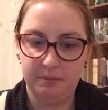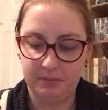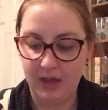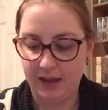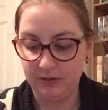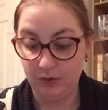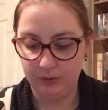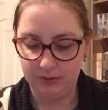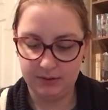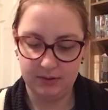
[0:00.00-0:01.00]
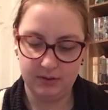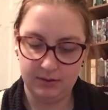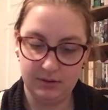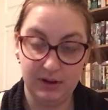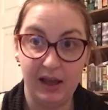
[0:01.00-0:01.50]
cast-ons
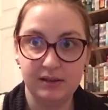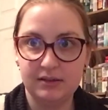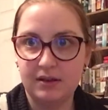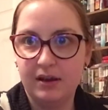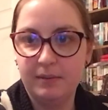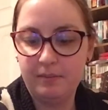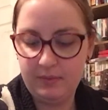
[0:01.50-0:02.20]
last time.